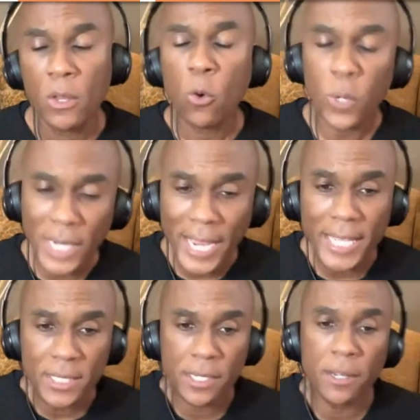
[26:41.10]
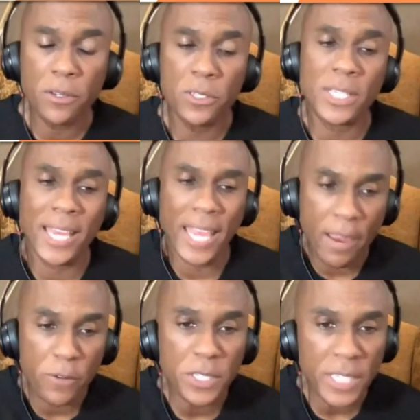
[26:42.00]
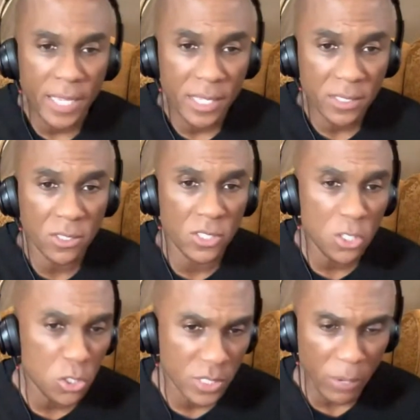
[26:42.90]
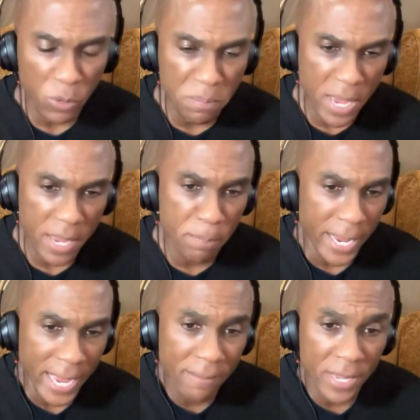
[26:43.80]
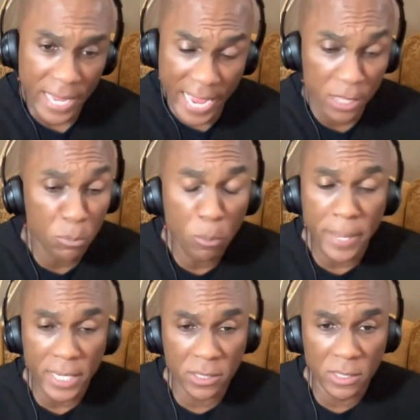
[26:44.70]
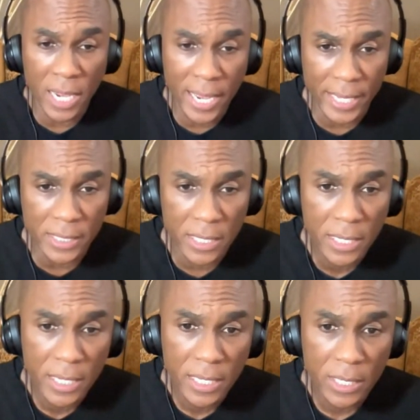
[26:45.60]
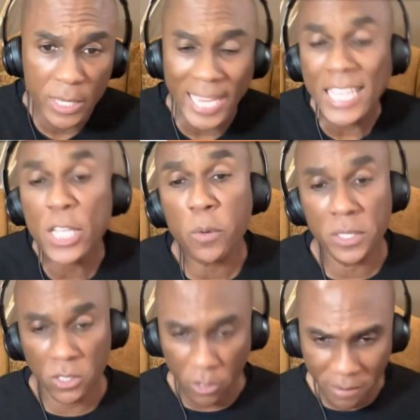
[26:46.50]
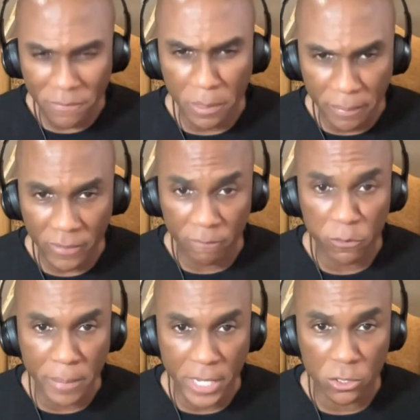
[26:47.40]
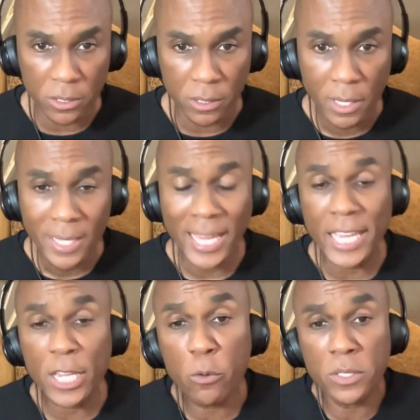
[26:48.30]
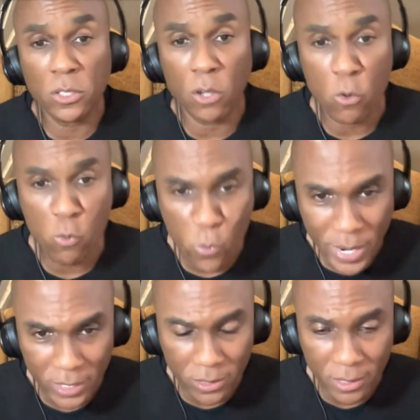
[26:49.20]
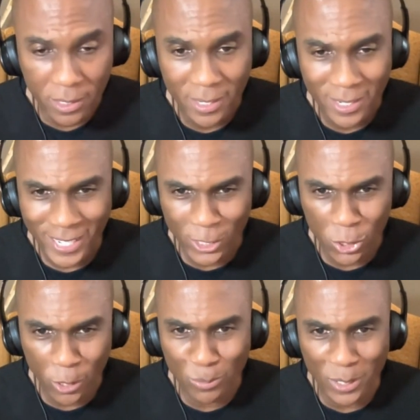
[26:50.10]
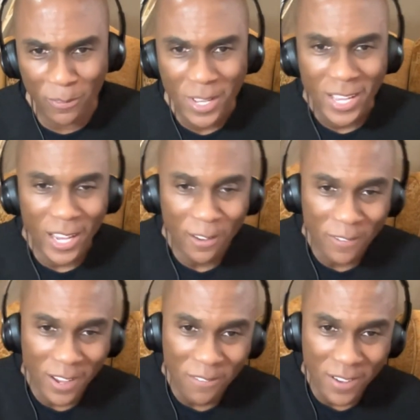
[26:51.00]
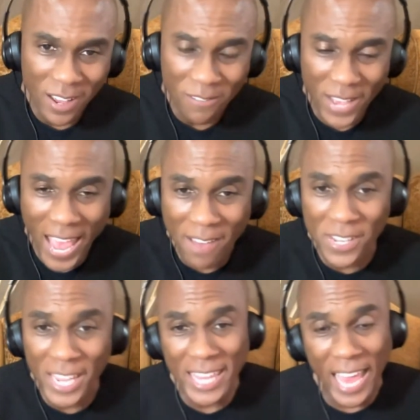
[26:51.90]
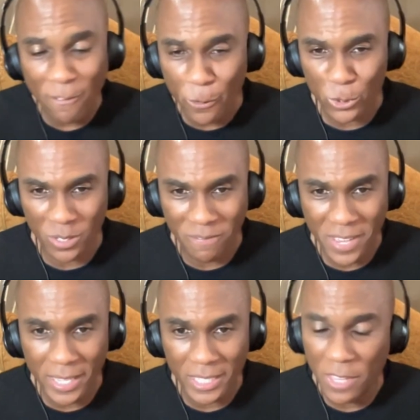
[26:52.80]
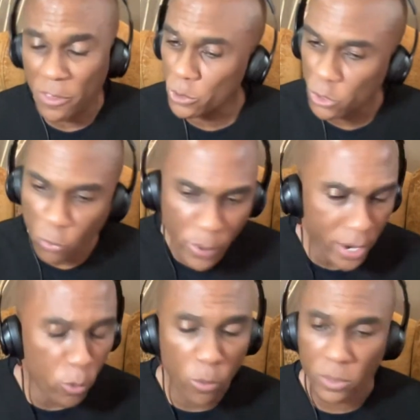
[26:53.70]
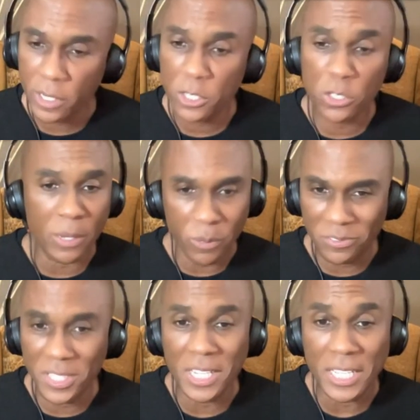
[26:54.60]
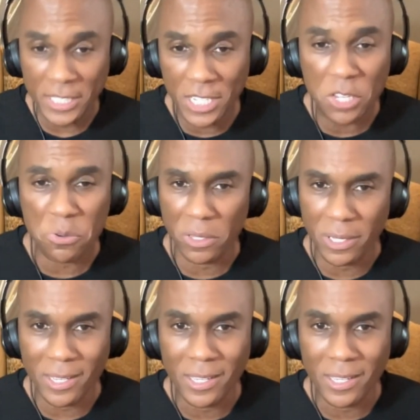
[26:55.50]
what I can tell you is that every day these decisions that we make by having an animal-based diet that increases our inflammation, that increases our risk in terms of, of, of, of having an adverse event. And there's direct correlation that we've seen continually.